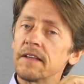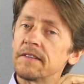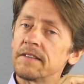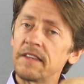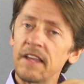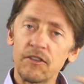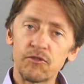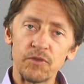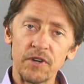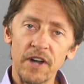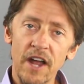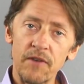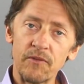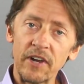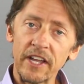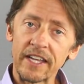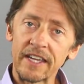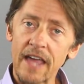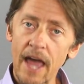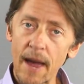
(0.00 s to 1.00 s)
these were not
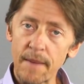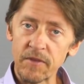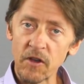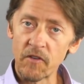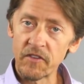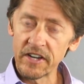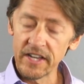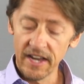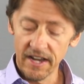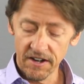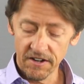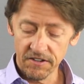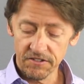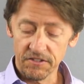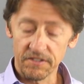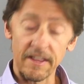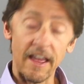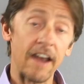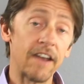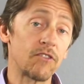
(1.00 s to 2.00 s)
really kept over the years.
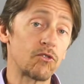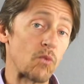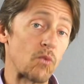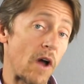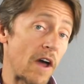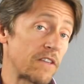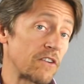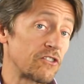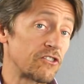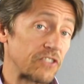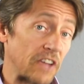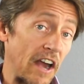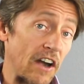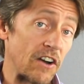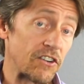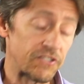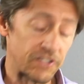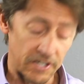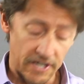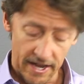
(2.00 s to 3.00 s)
So that is why they're
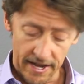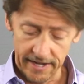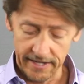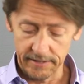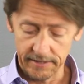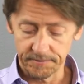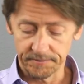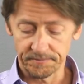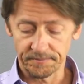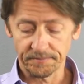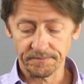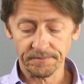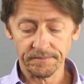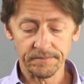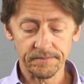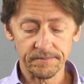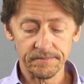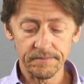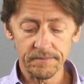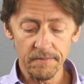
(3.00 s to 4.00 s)
scarce today.
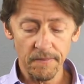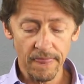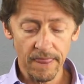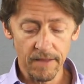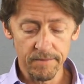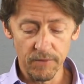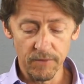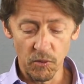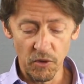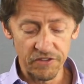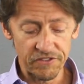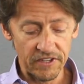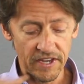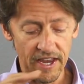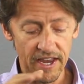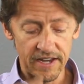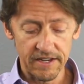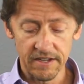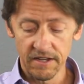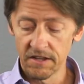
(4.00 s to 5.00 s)
But once
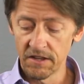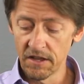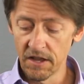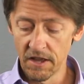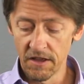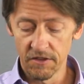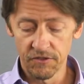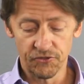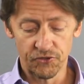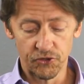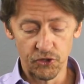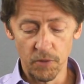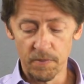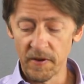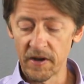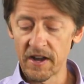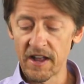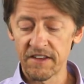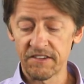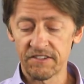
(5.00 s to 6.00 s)
again,
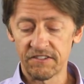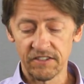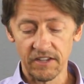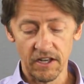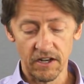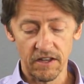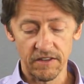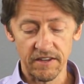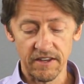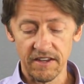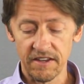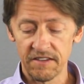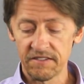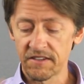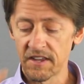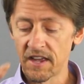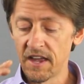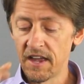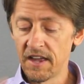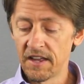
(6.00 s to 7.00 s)
super nice seal on
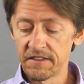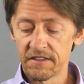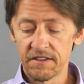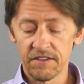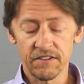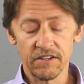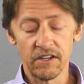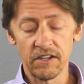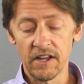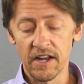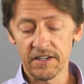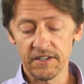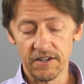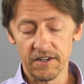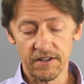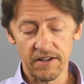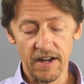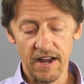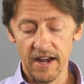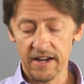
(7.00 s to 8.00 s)
these. This
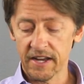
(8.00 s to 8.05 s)
collector